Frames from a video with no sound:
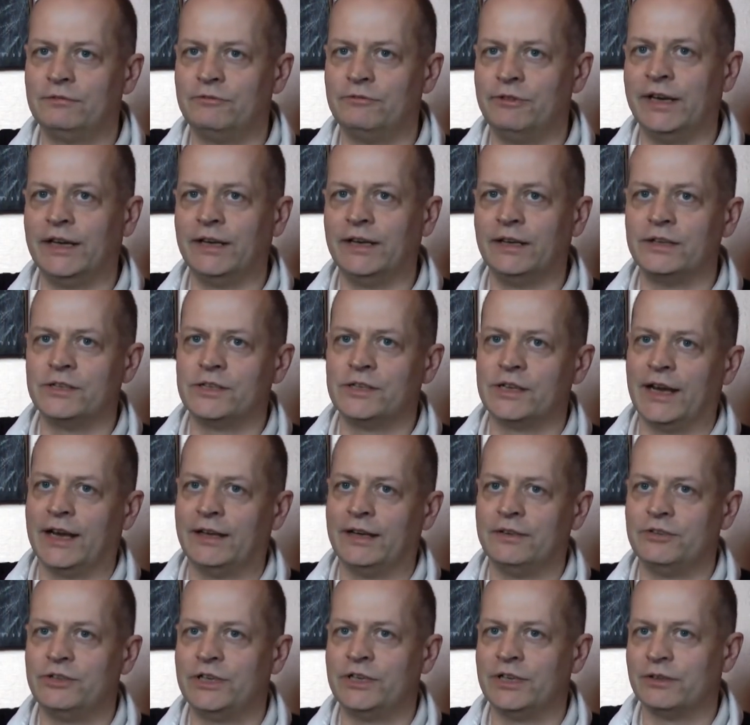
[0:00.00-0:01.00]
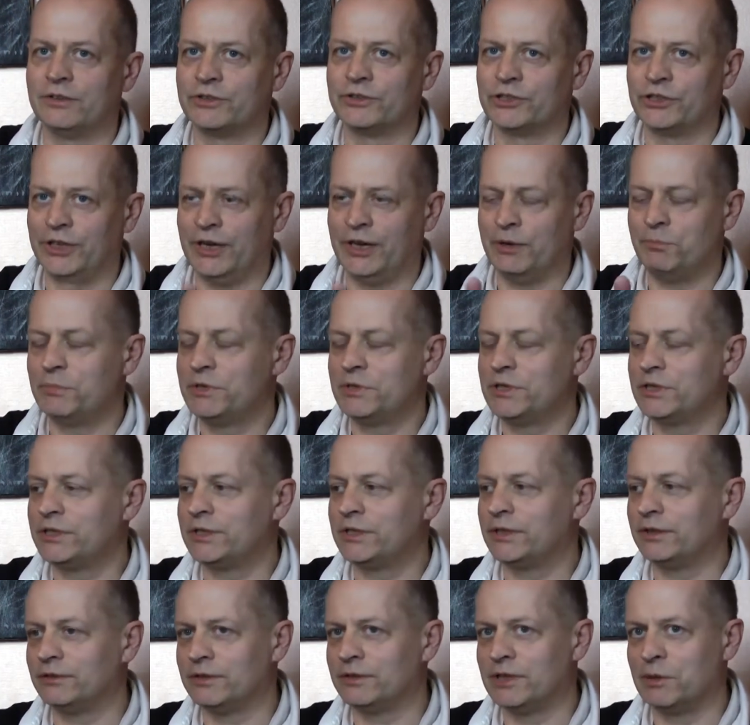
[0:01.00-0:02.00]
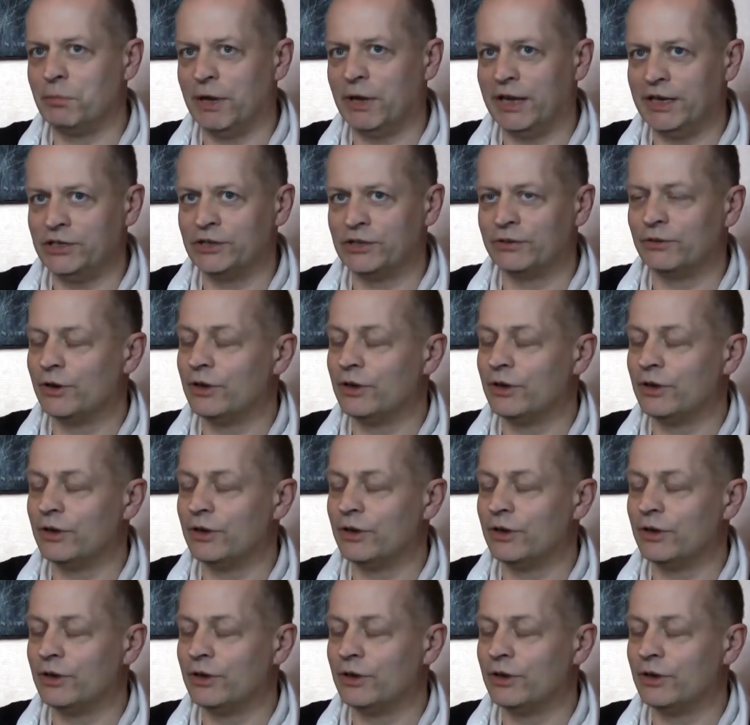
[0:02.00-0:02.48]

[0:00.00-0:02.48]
rigs and drill ships to the major